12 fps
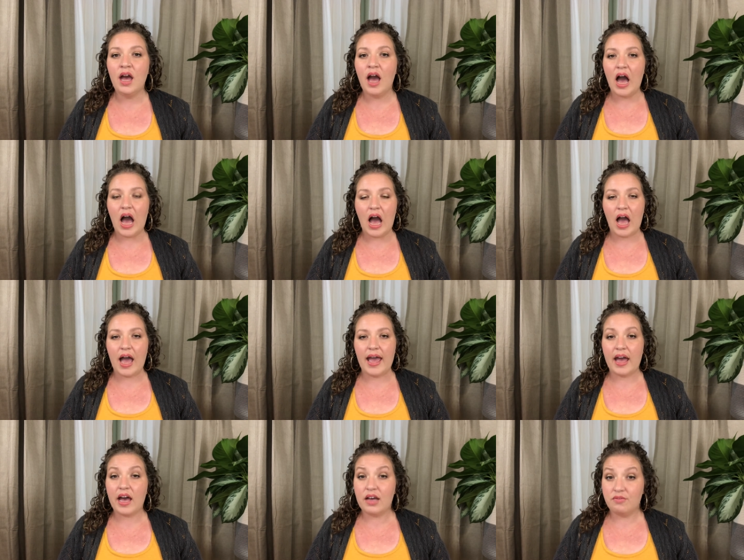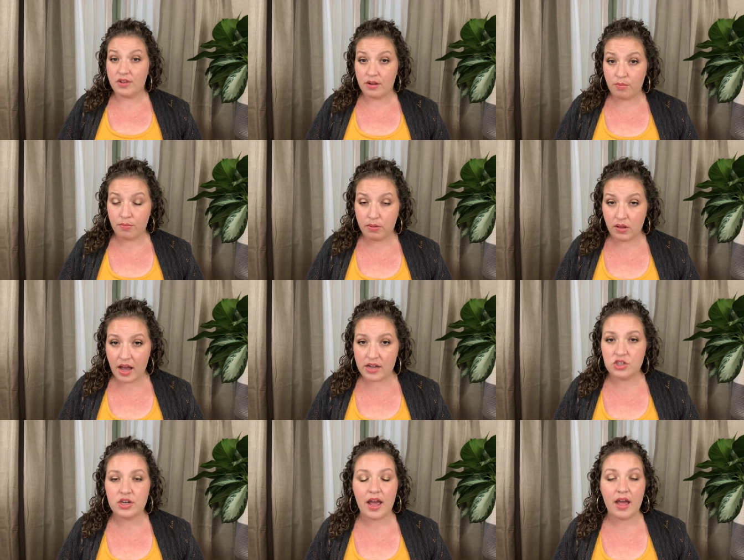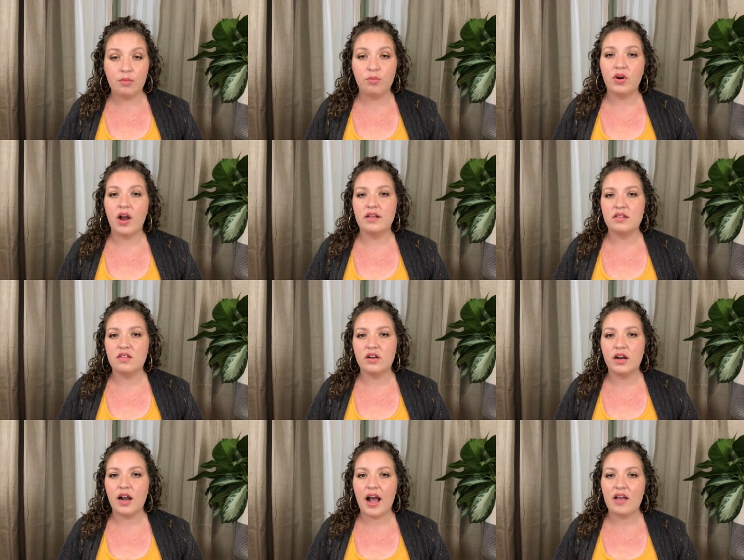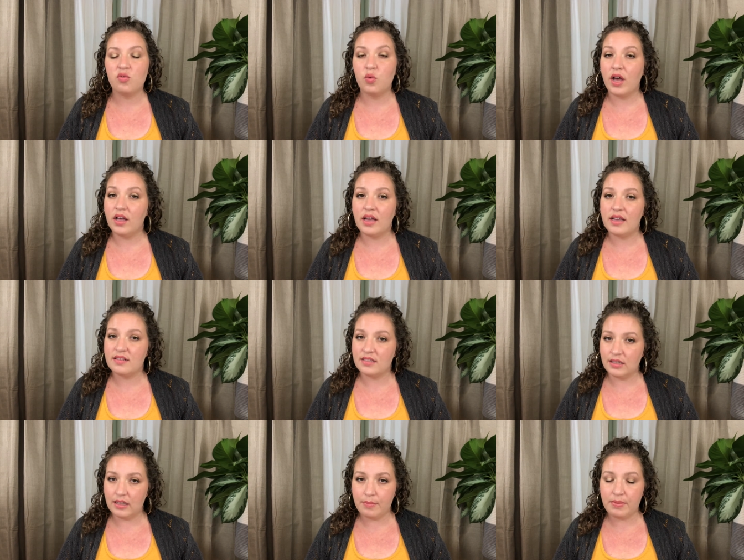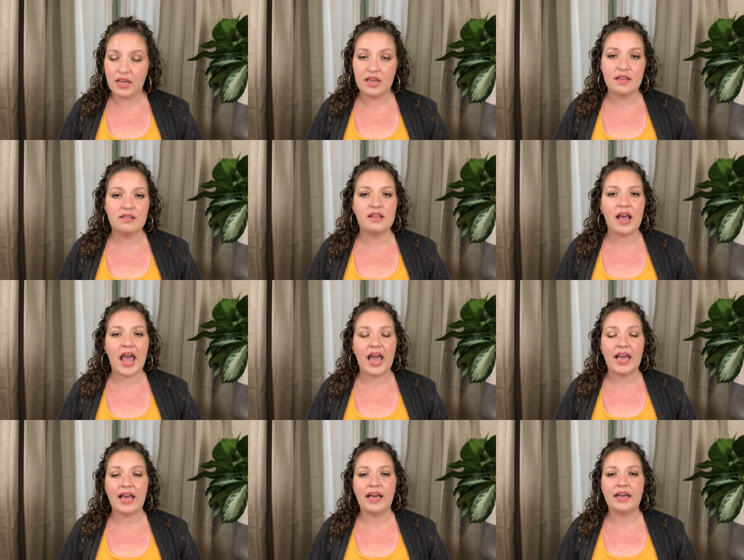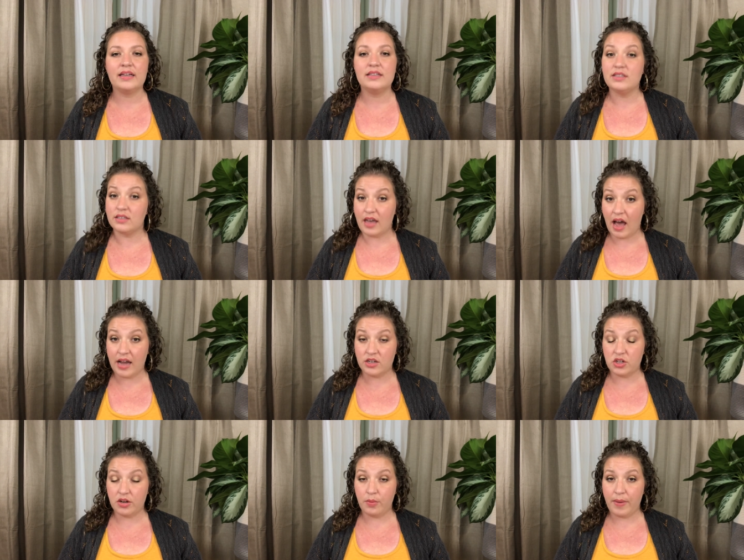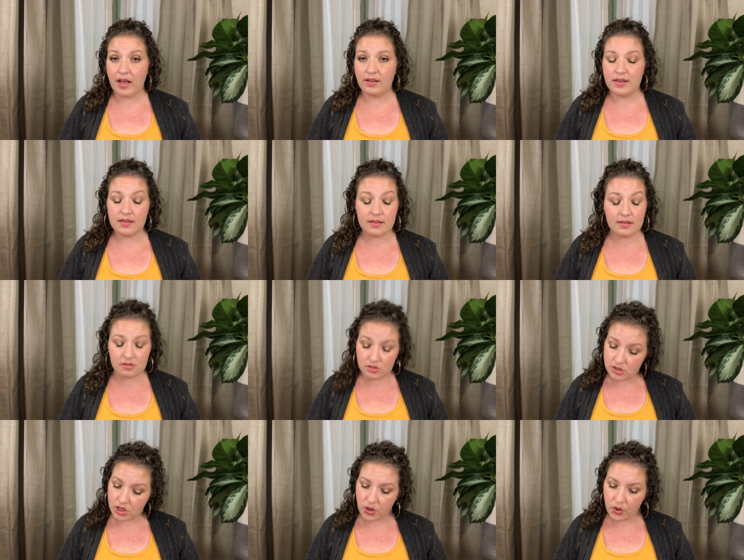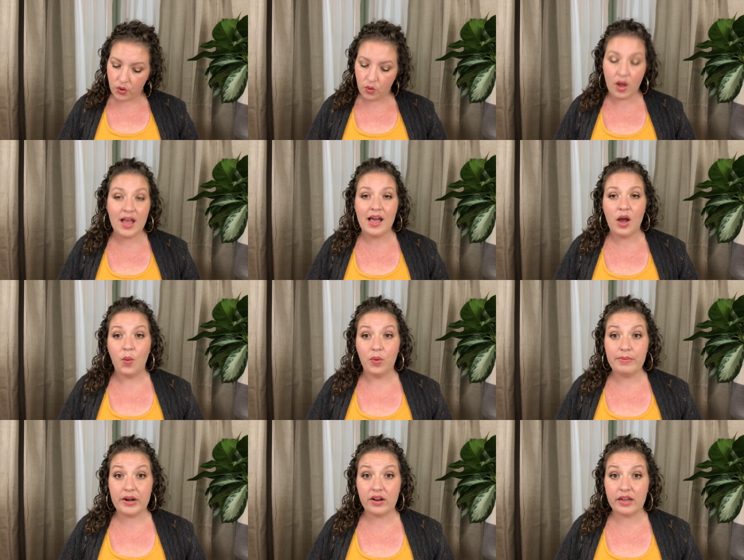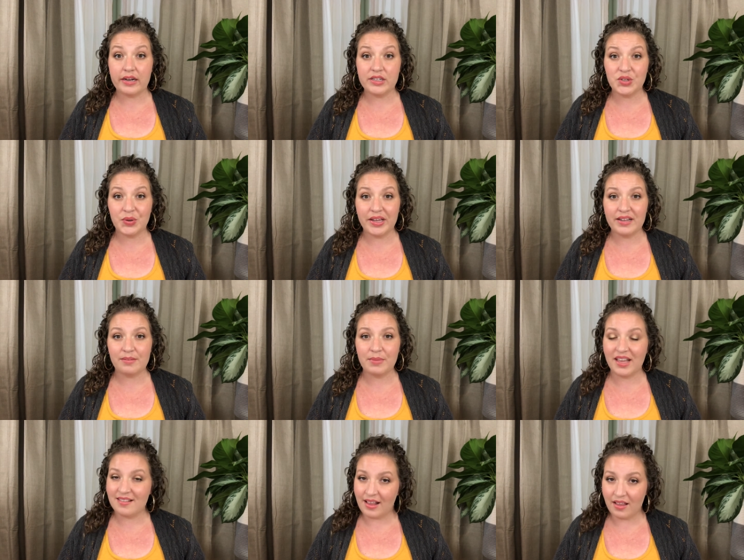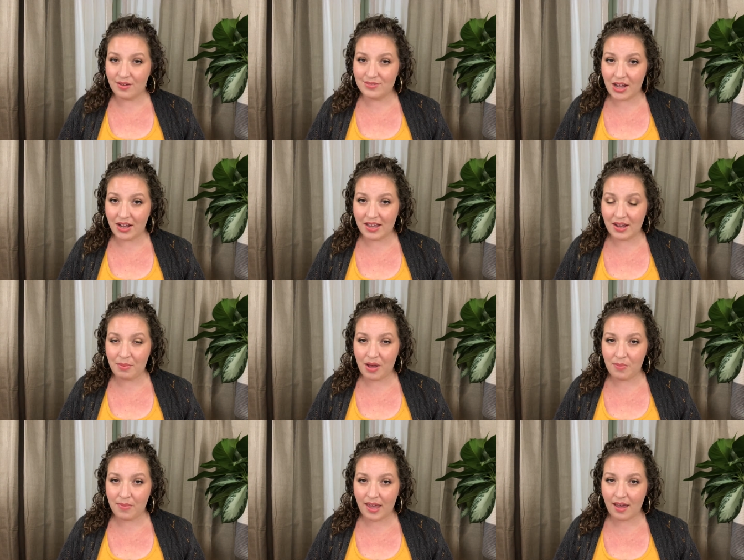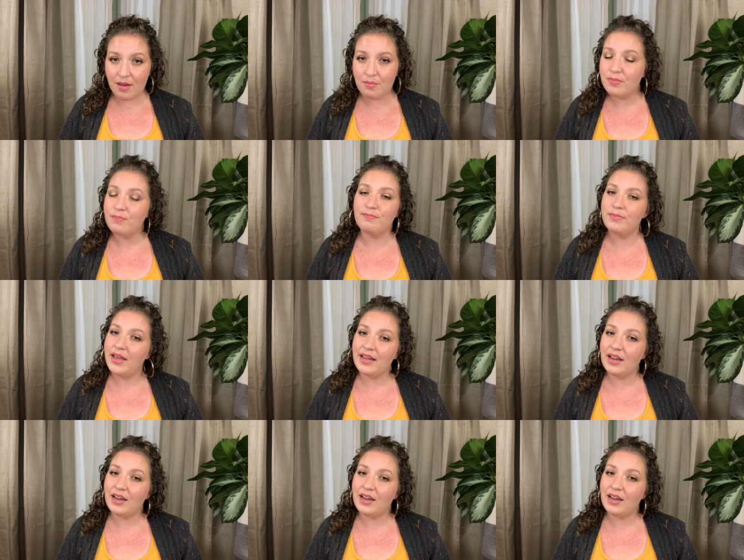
I have done blush and bronzer as well as lippies and eyeshadow palettes. So we better get into it because I love talking about makeup, and here